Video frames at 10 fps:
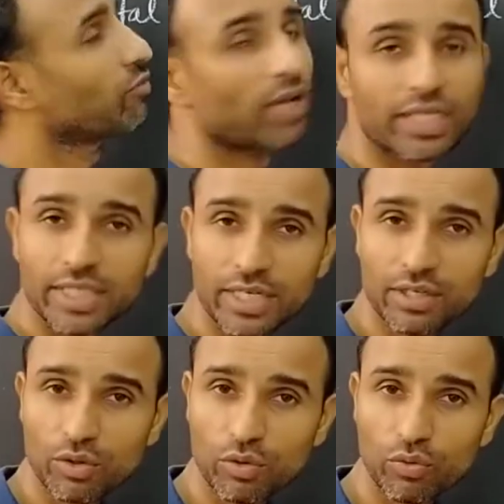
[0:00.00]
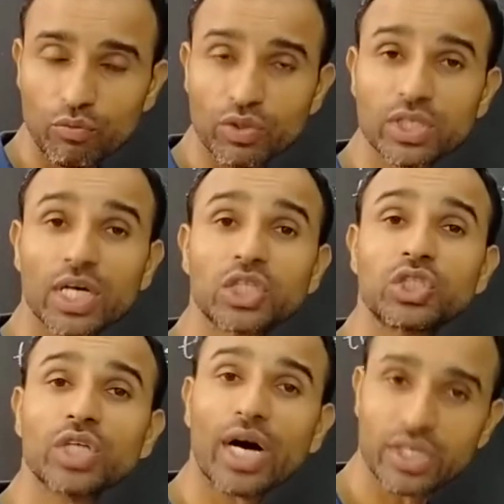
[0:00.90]
deflected? Which are
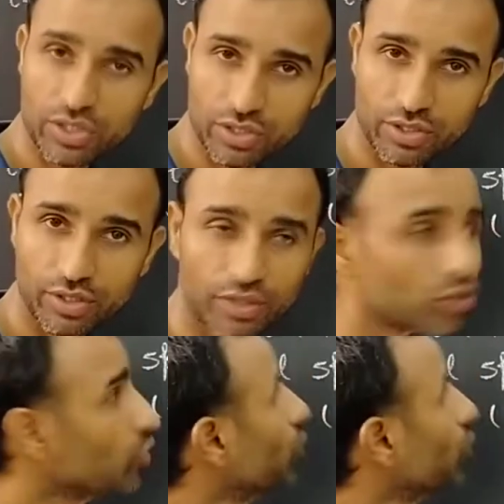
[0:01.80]
charged. So you